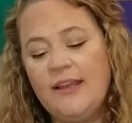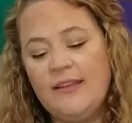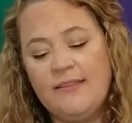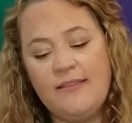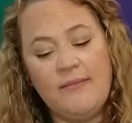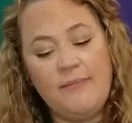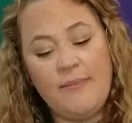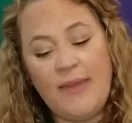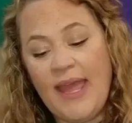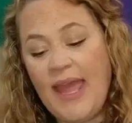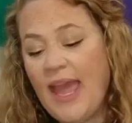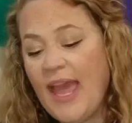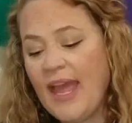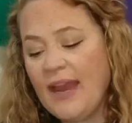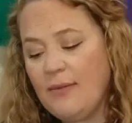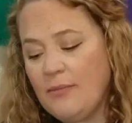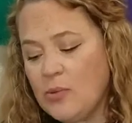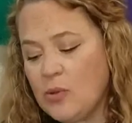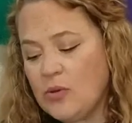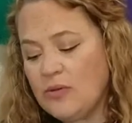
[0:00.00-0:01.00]
The
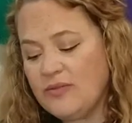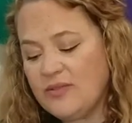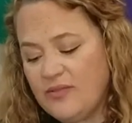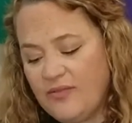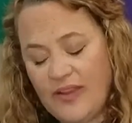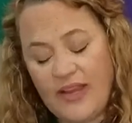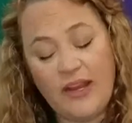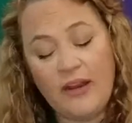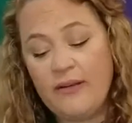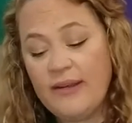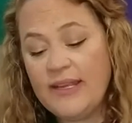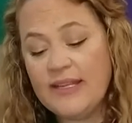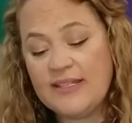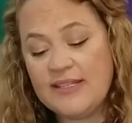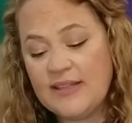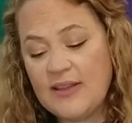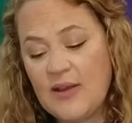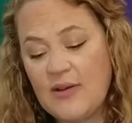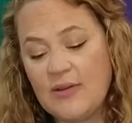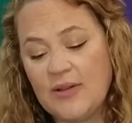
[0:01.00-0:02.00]
man moves very
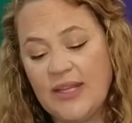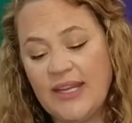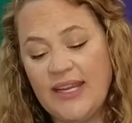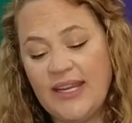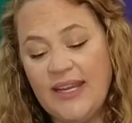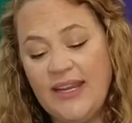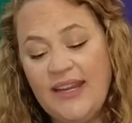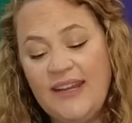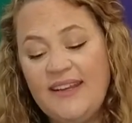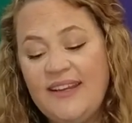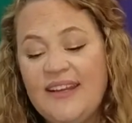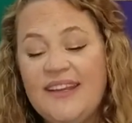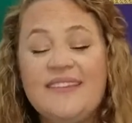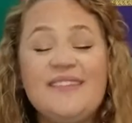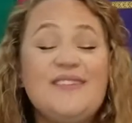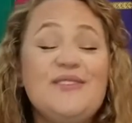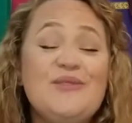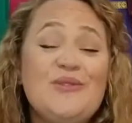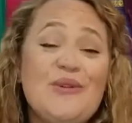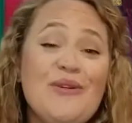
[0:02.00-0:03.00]
slowly, and
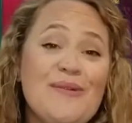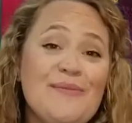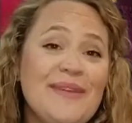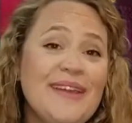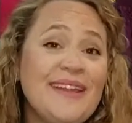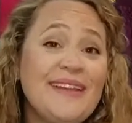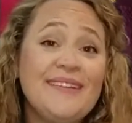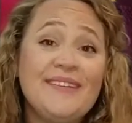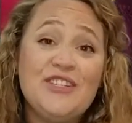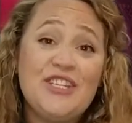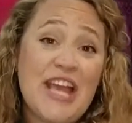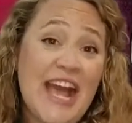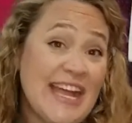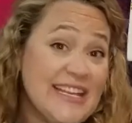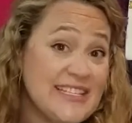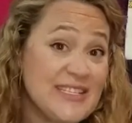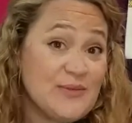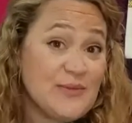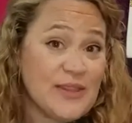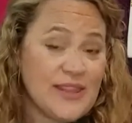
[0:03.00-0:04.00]
the doorman
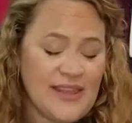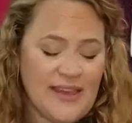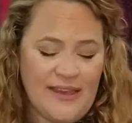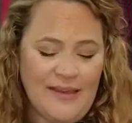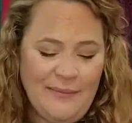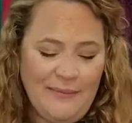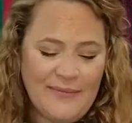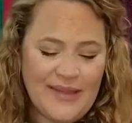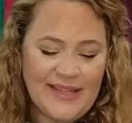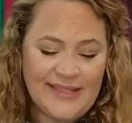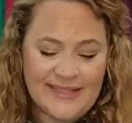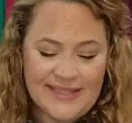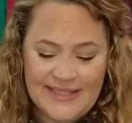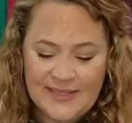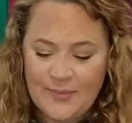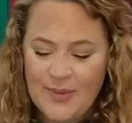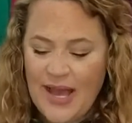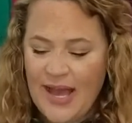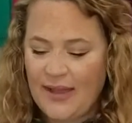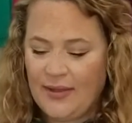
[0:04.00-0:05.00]
chats with him and
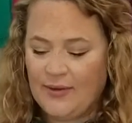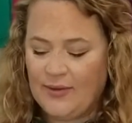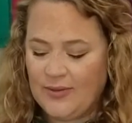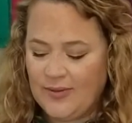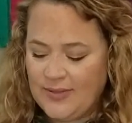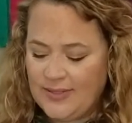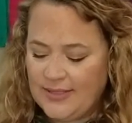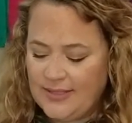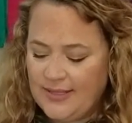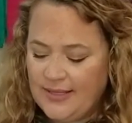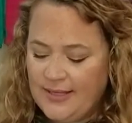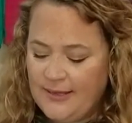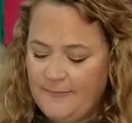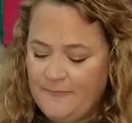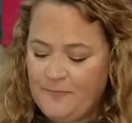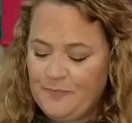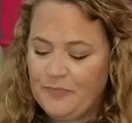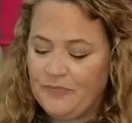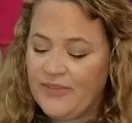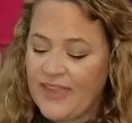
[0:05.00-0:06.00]
smiles.
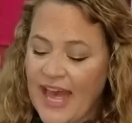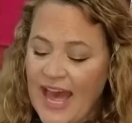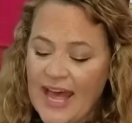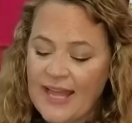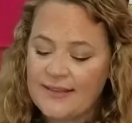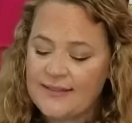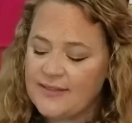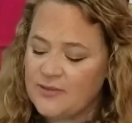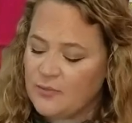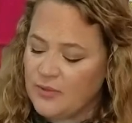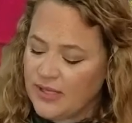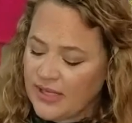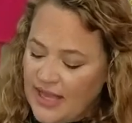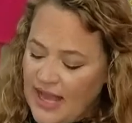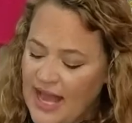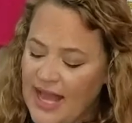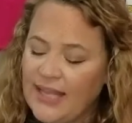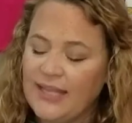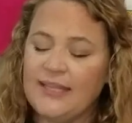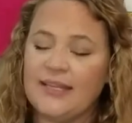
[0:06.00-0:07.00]
That's what
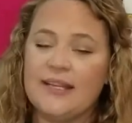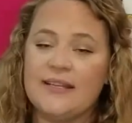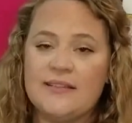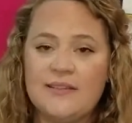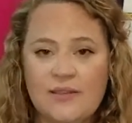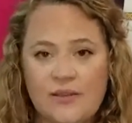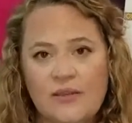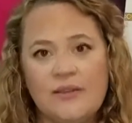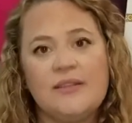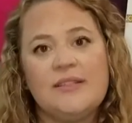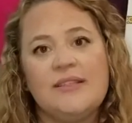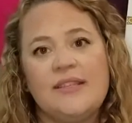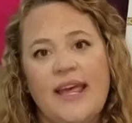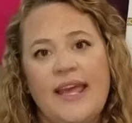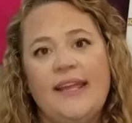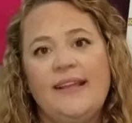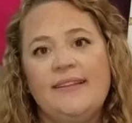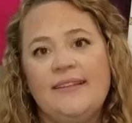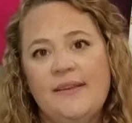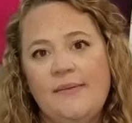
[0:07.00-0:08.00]
kindness looks
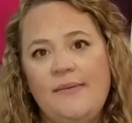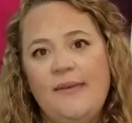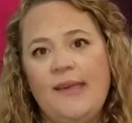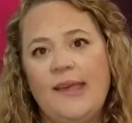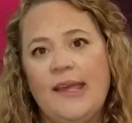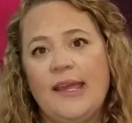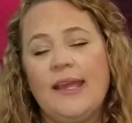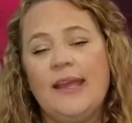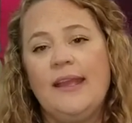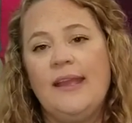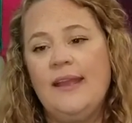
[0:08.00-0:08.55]
like to me.